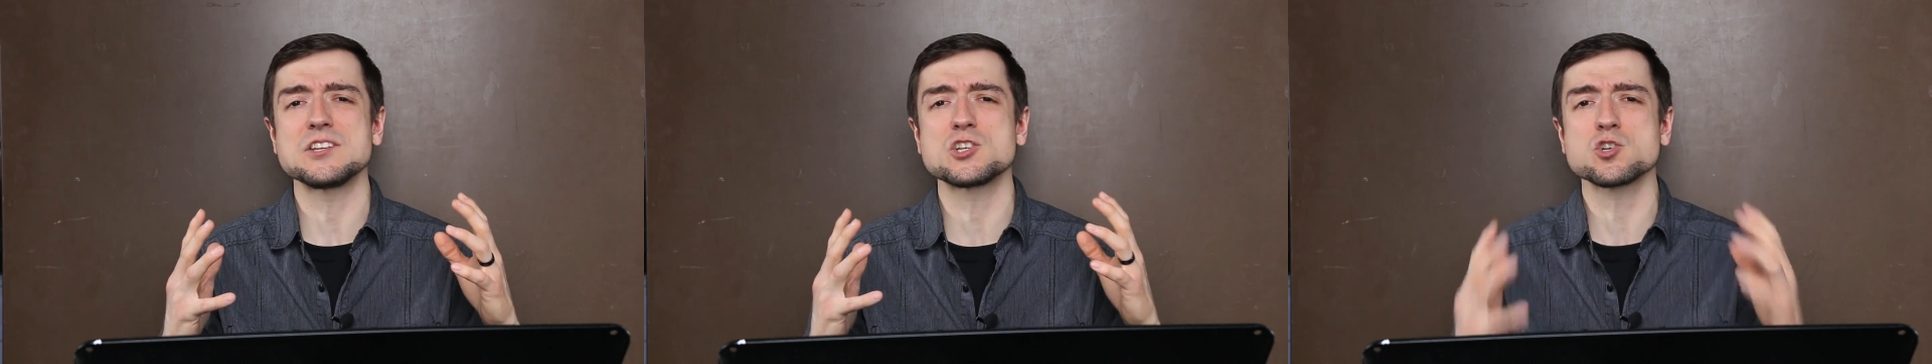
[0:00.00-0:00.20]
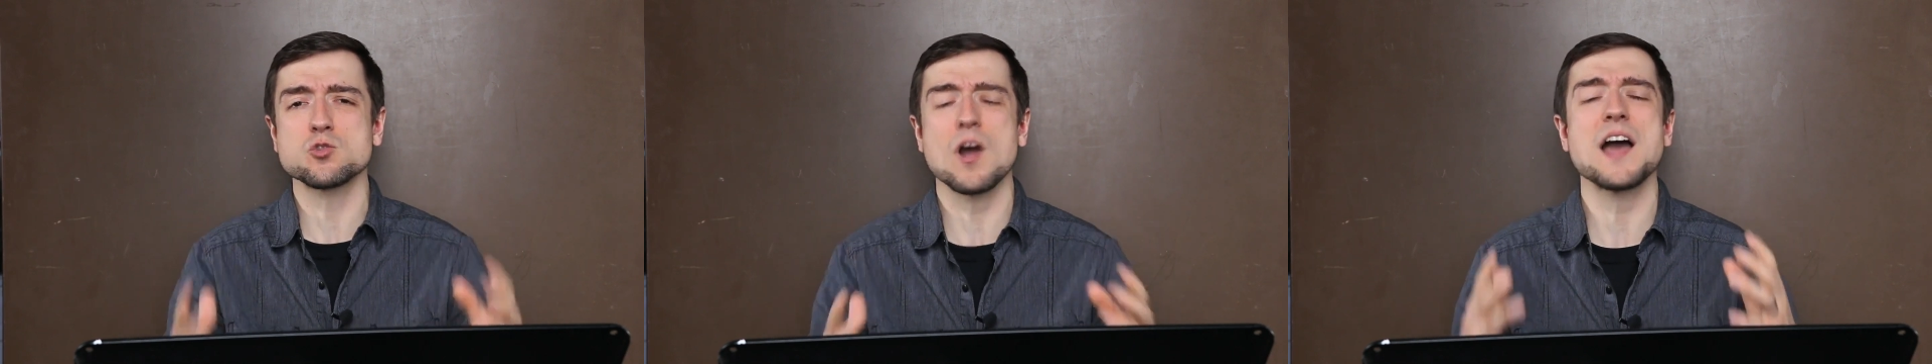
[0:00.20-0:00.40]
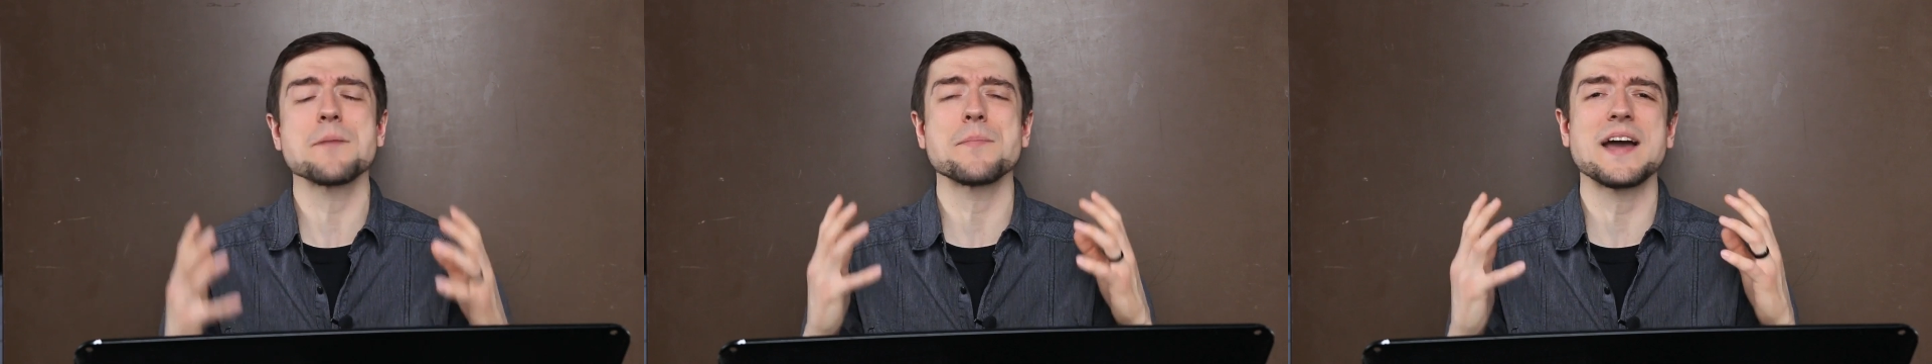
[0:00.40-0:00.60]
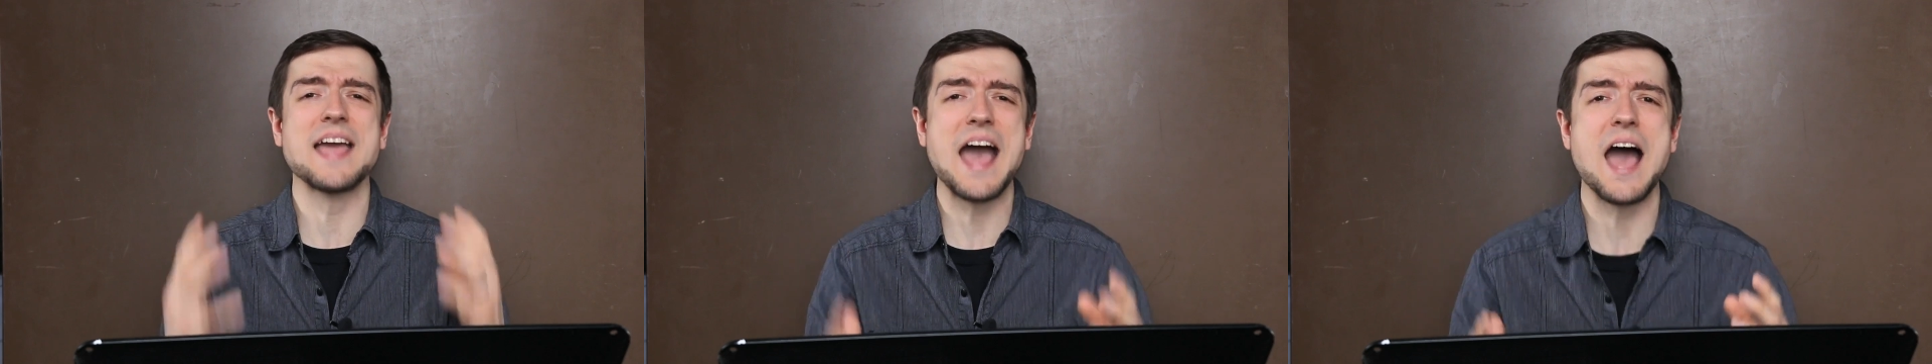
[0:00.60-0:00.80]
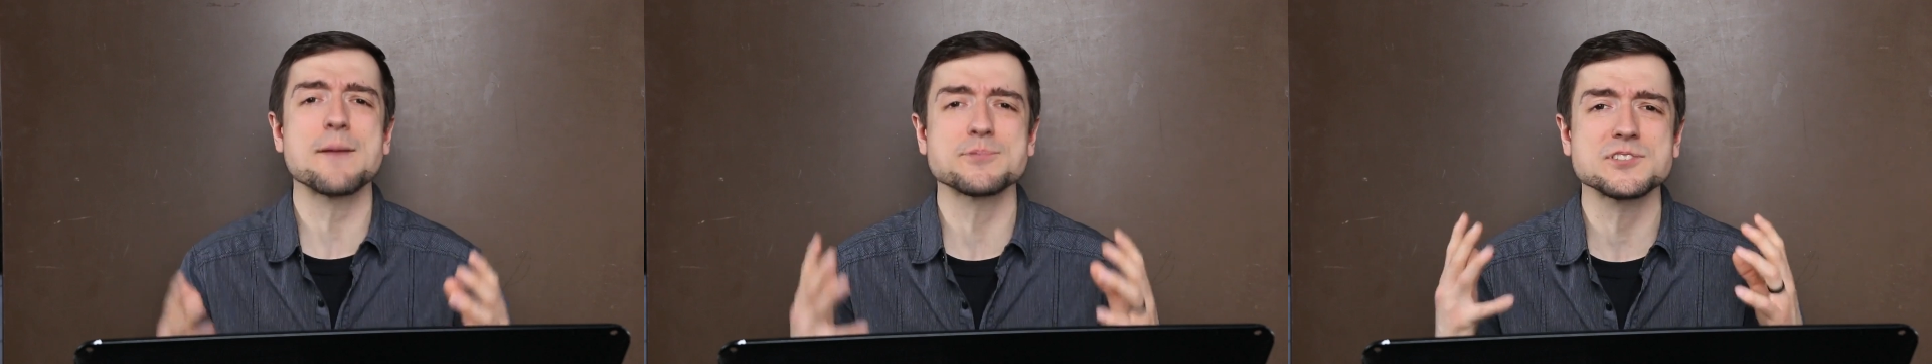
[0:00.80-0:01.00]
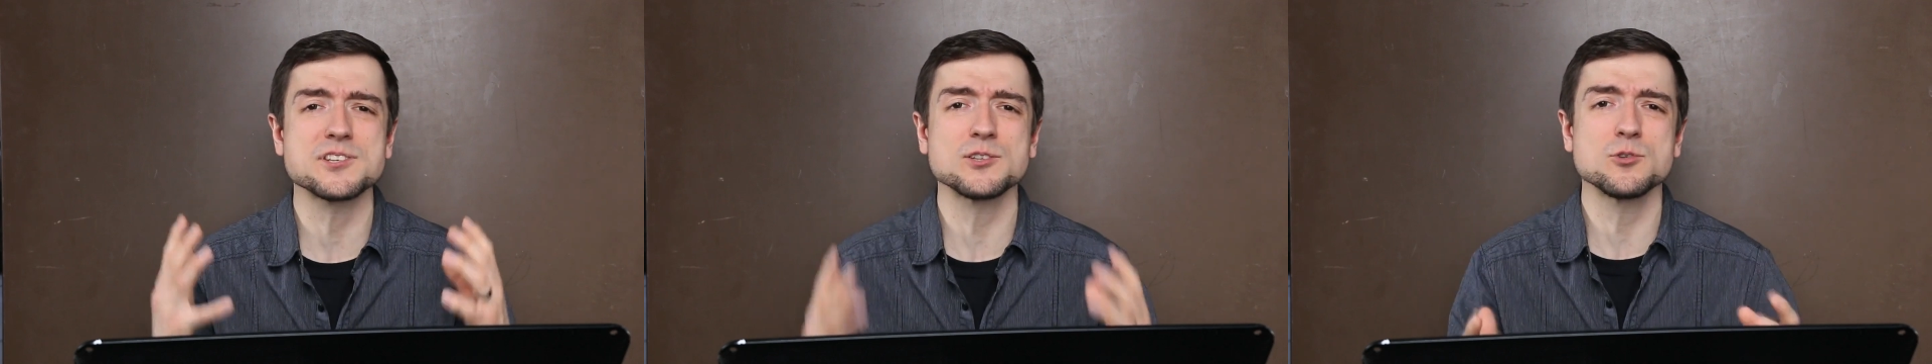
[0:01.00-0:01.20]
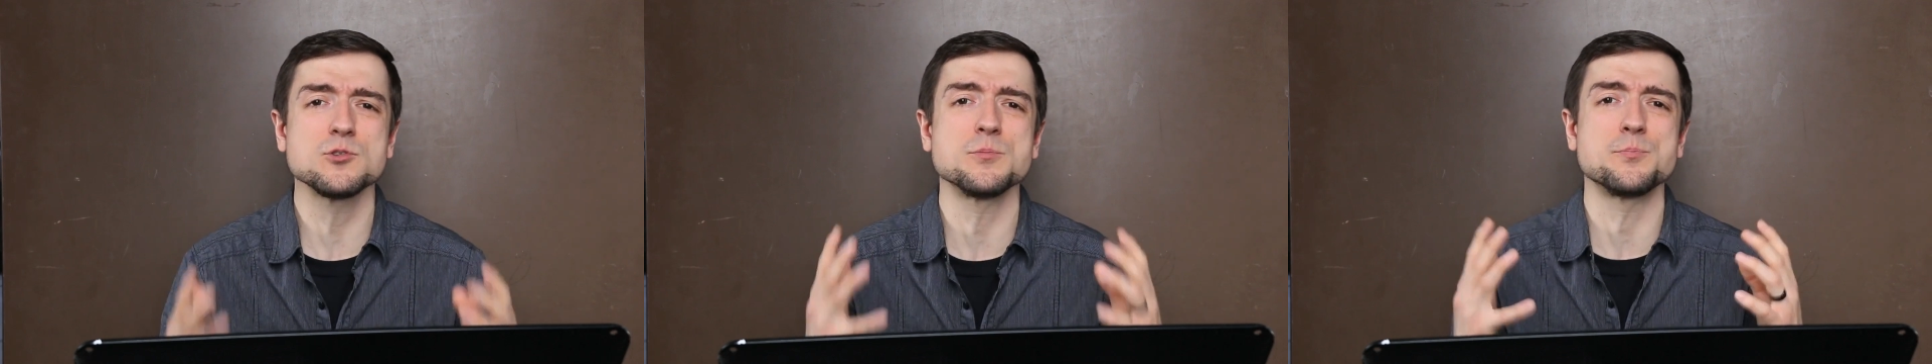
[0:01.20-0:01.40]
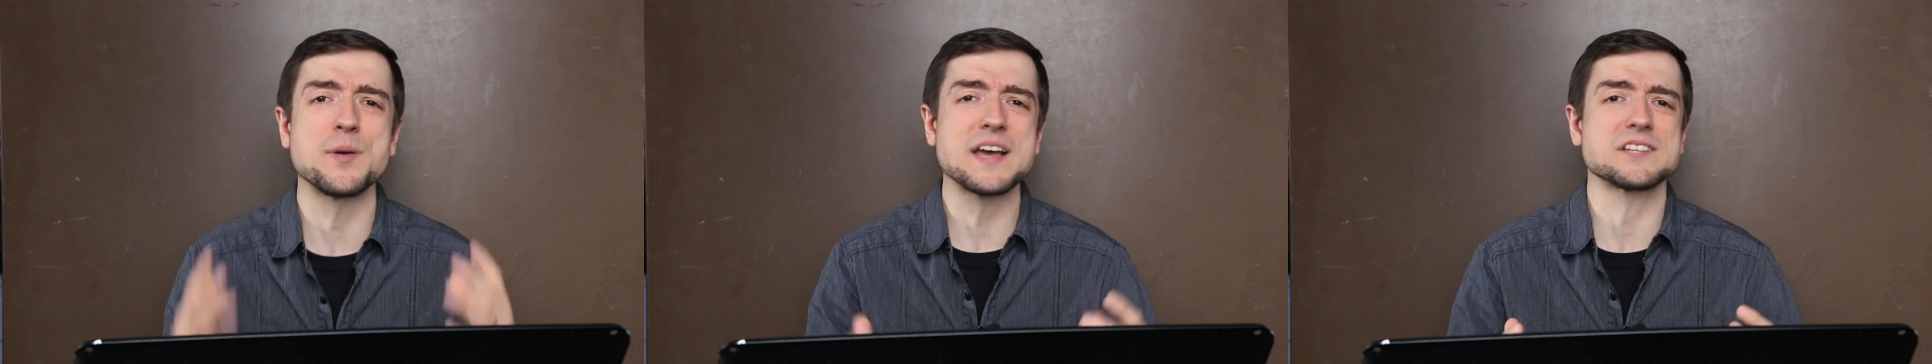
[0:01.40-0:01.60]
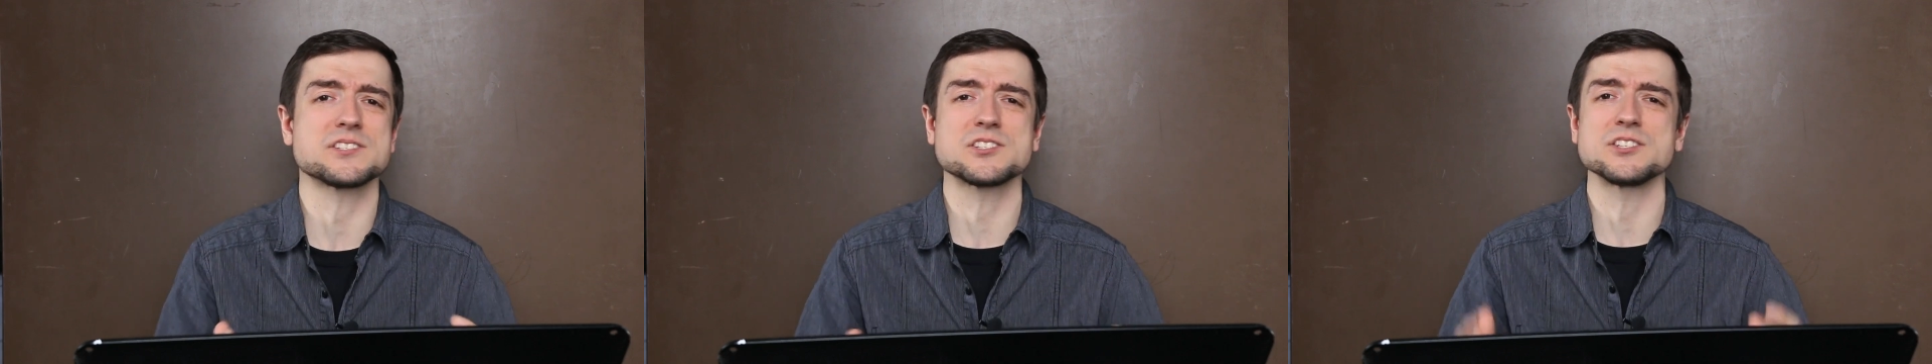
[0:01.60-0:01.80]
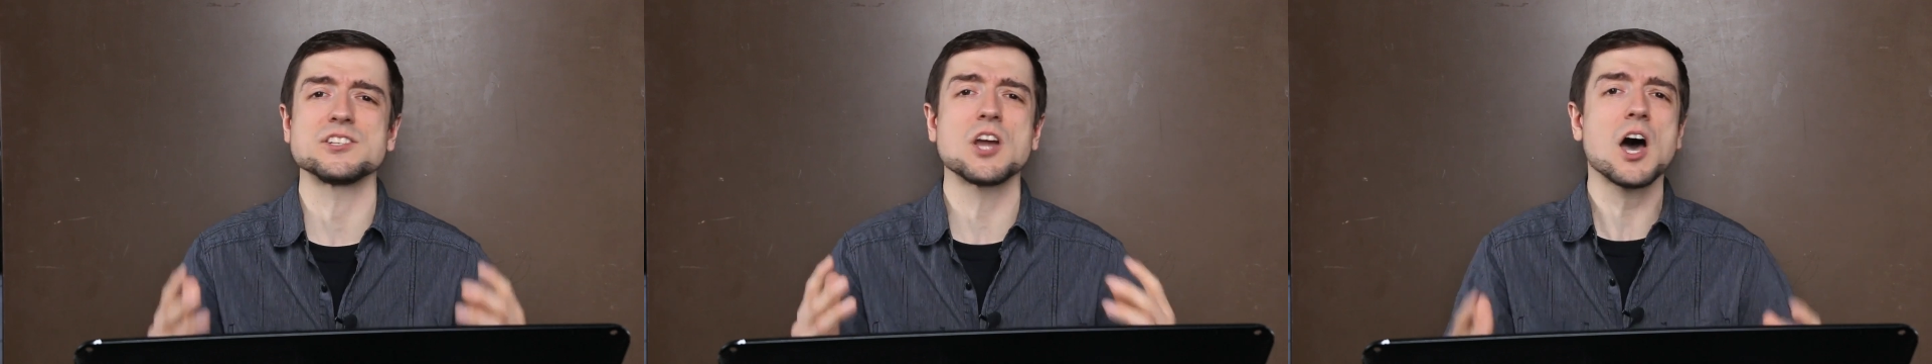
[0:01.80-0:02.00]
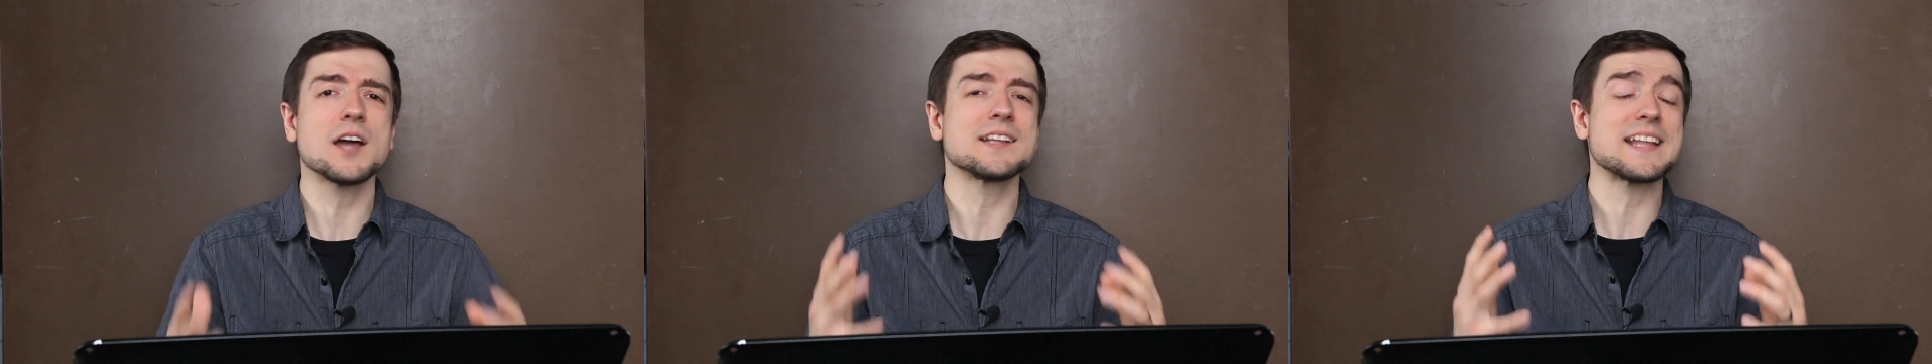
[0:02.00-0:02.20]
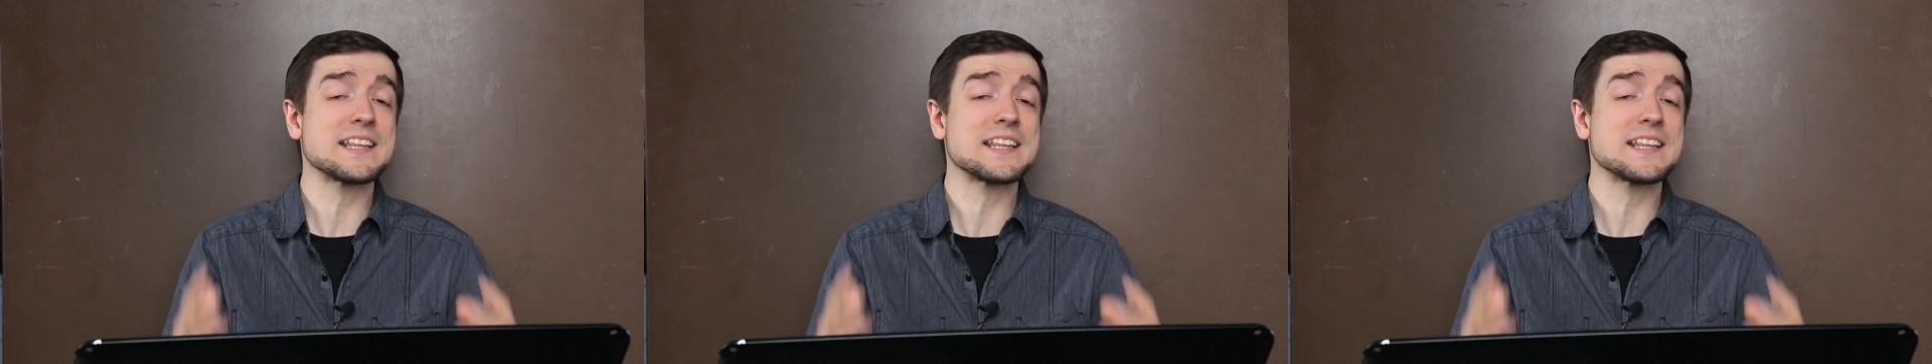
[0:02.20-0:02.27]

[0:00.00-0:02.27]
try my absolute best to not